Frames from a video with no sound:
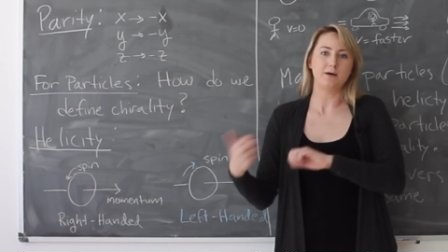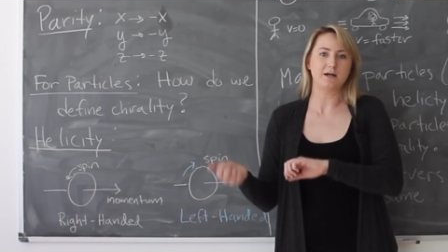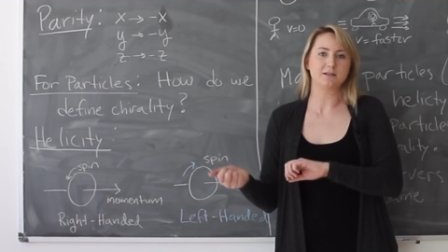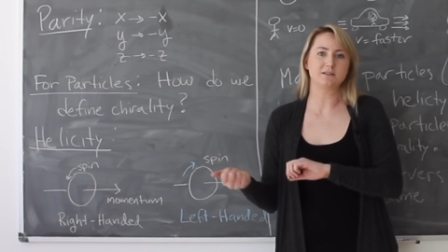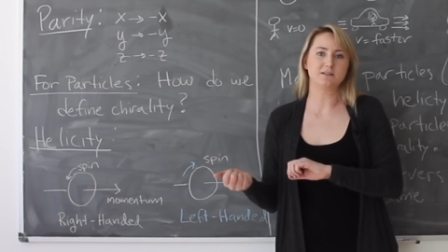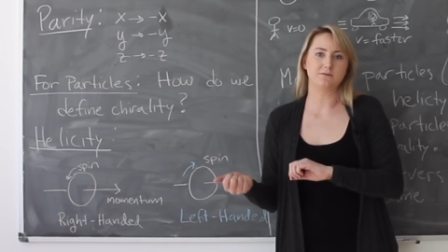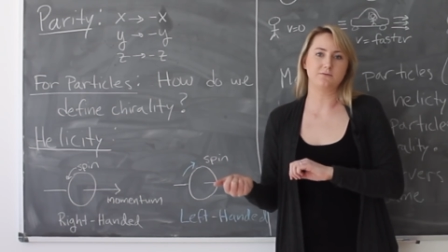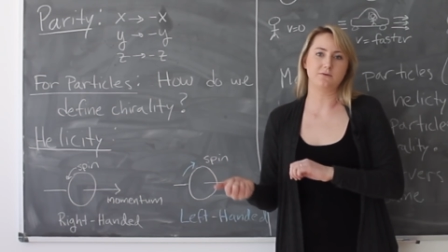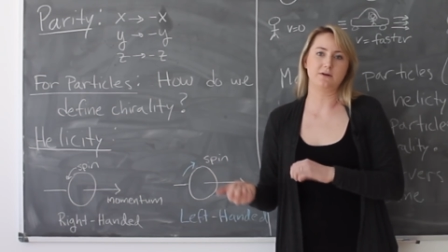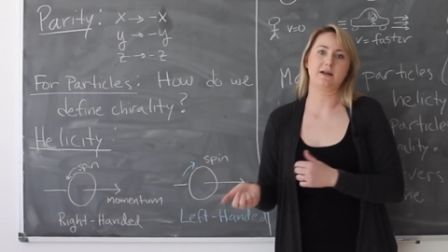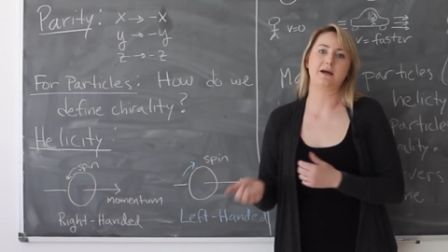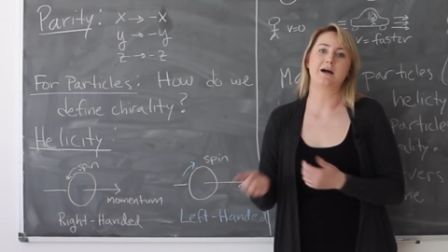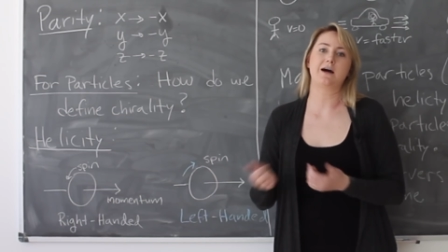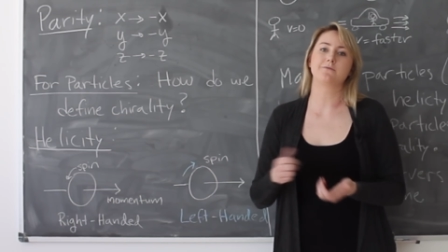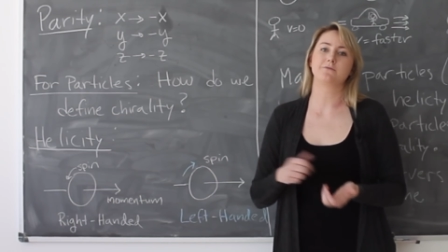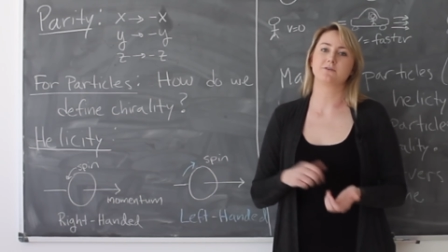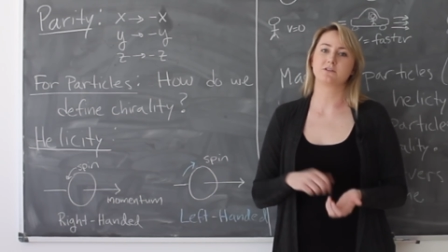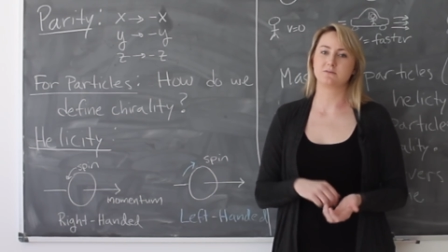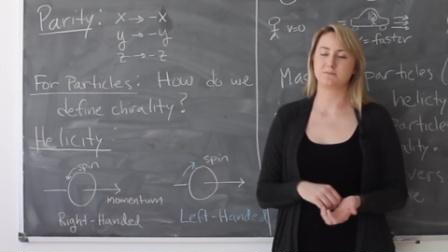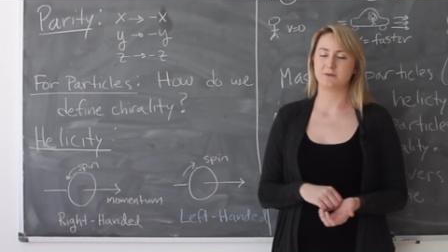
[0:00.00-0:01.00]
positive one
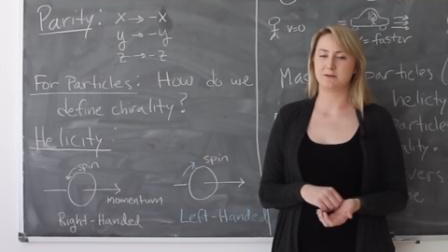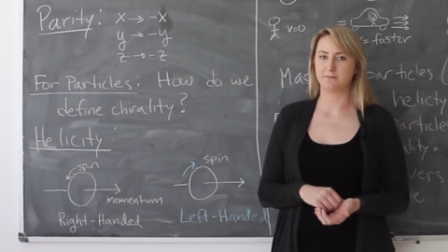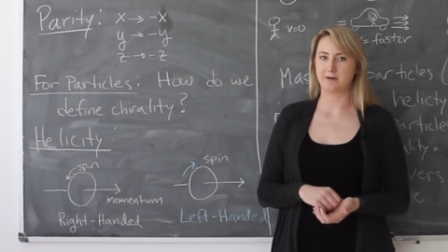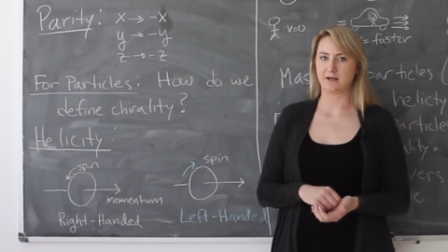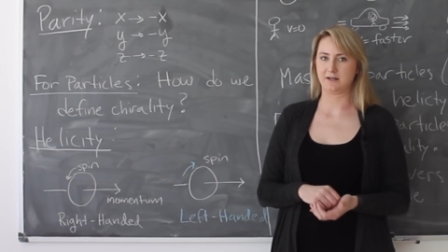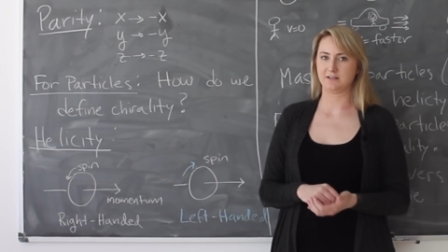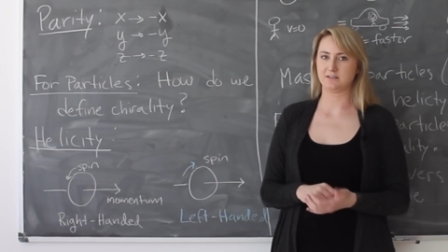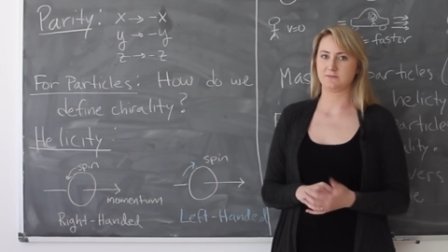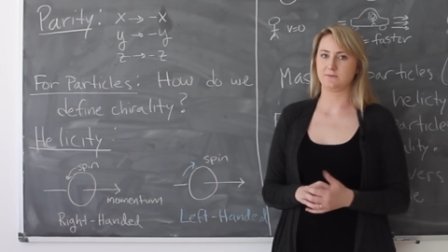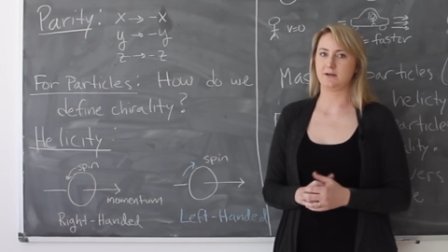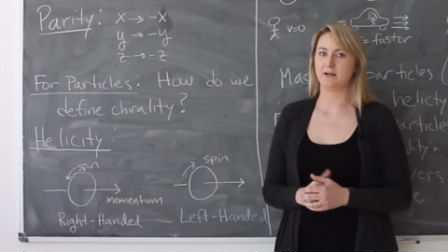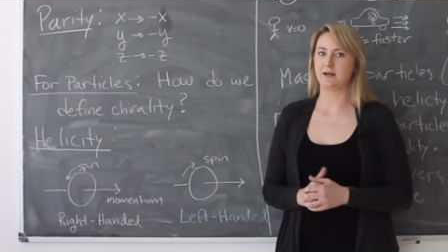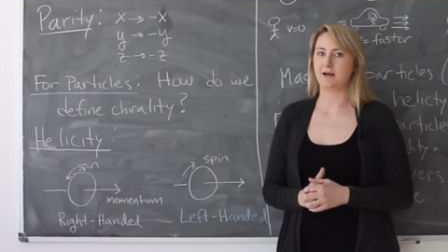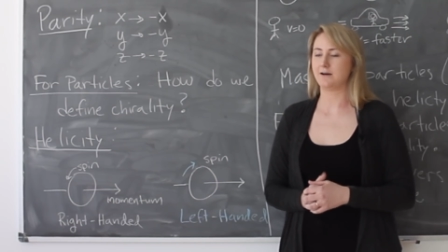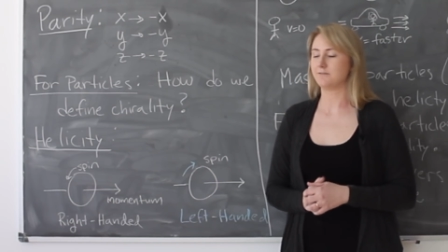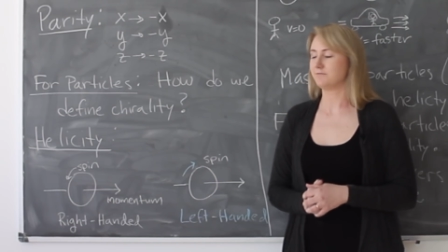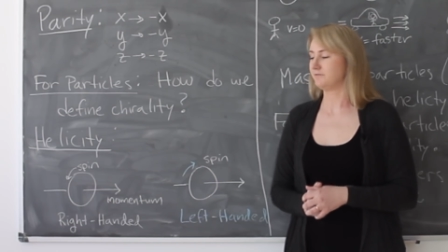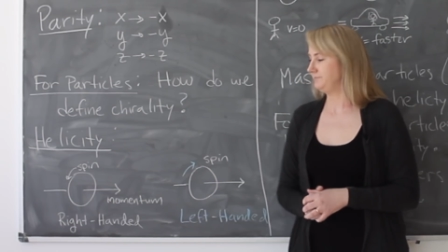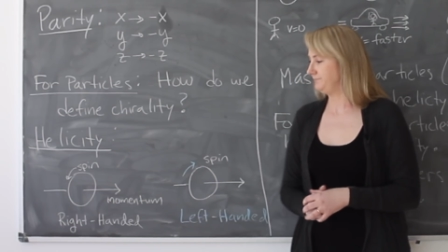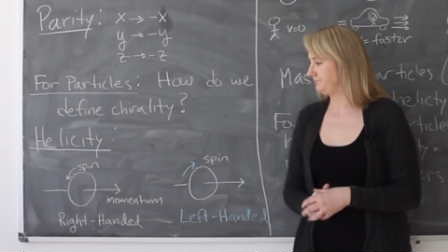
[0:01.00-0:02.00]
half or spin minus one
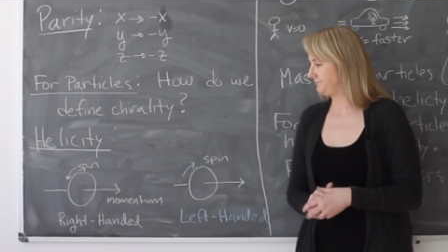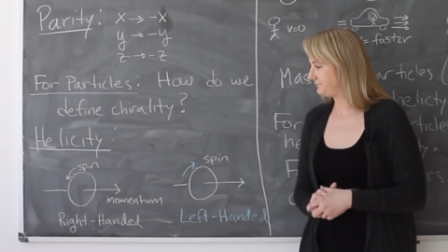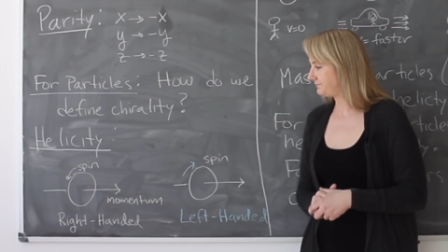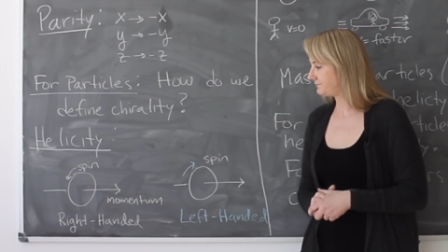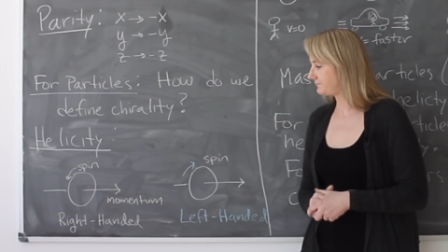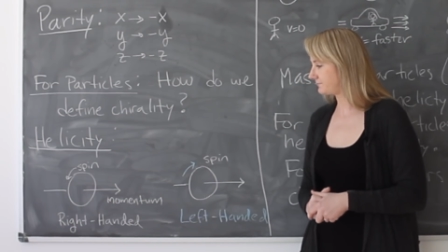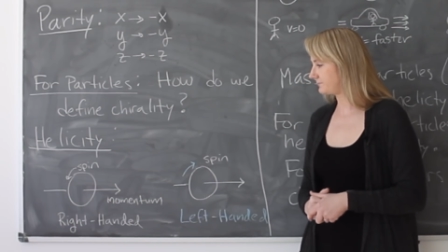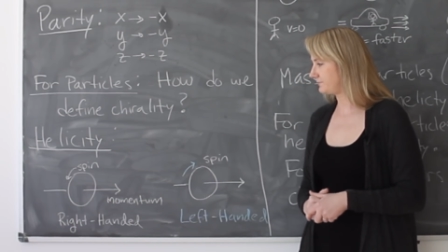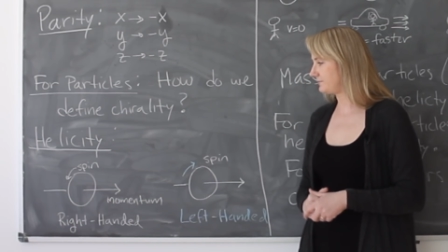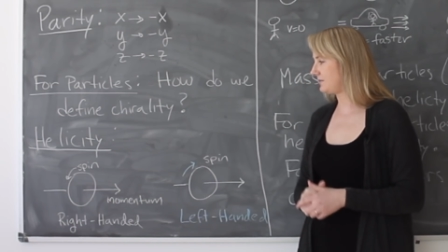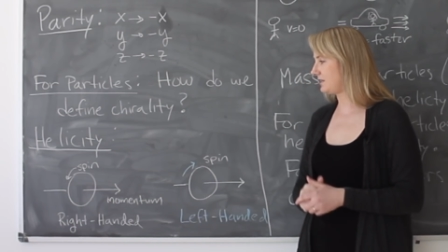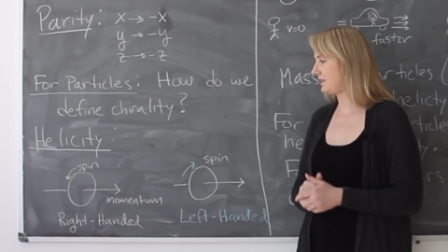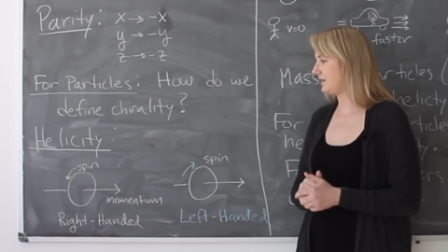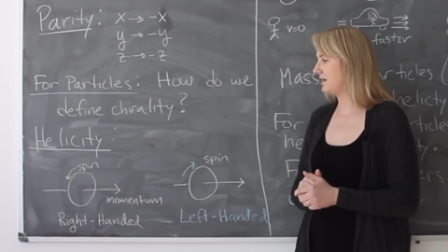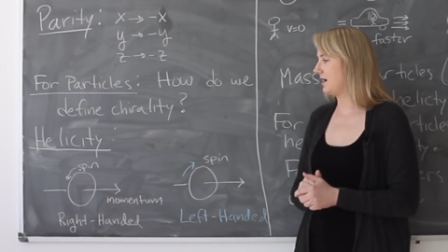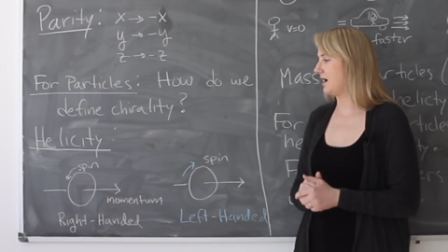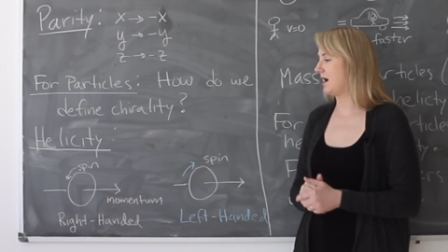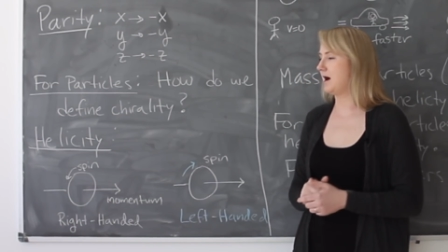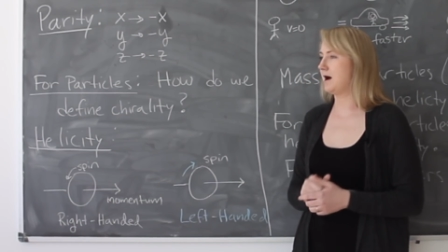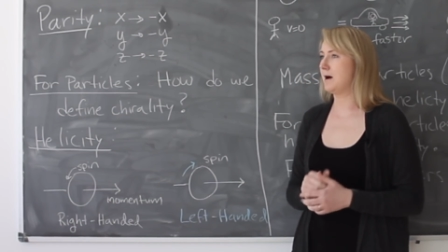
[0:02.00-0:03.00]
half.
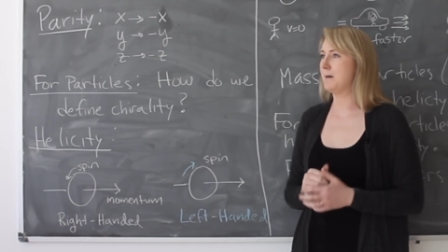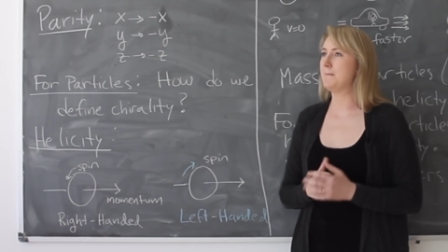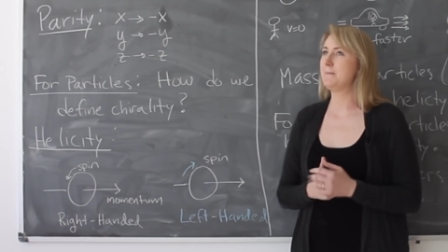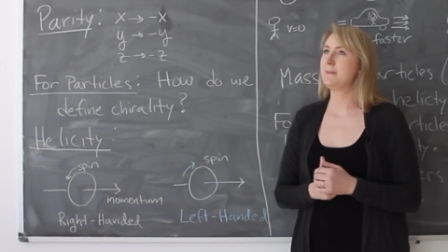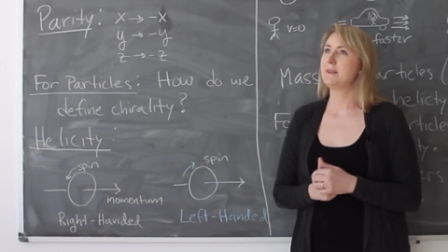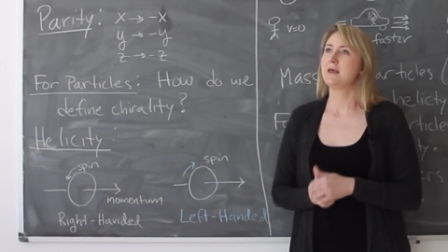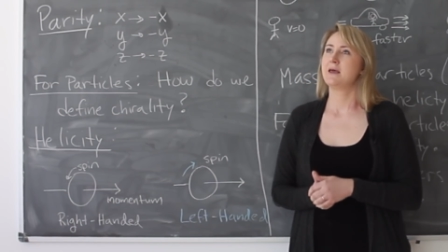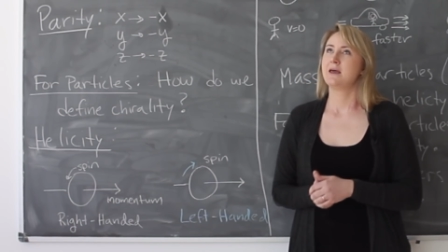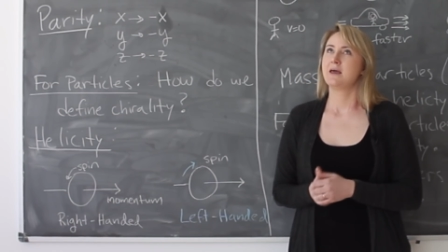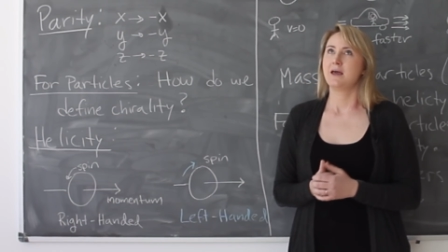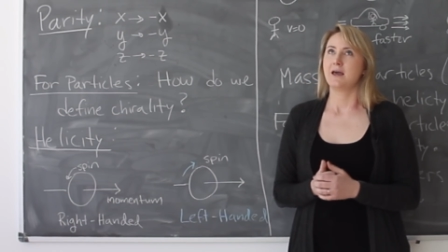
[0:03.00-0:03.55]
Um,